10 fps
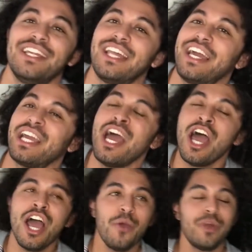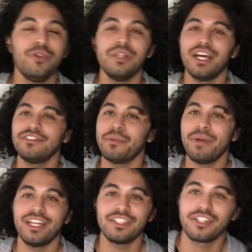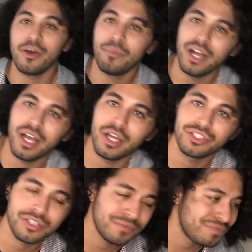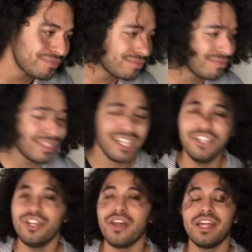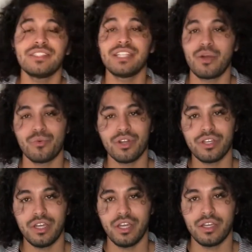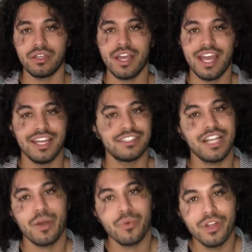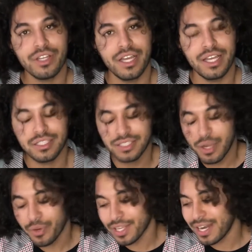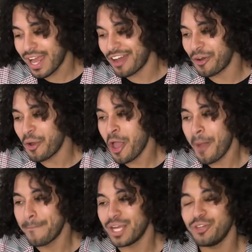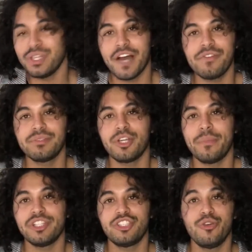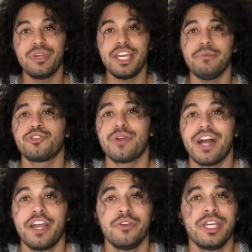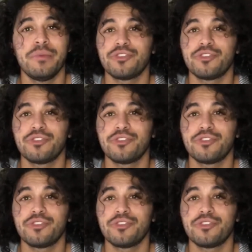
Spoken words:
Like, when you love somebody so much, you know that it's not working, and it's not working out, but you love them so much that you keep trying, you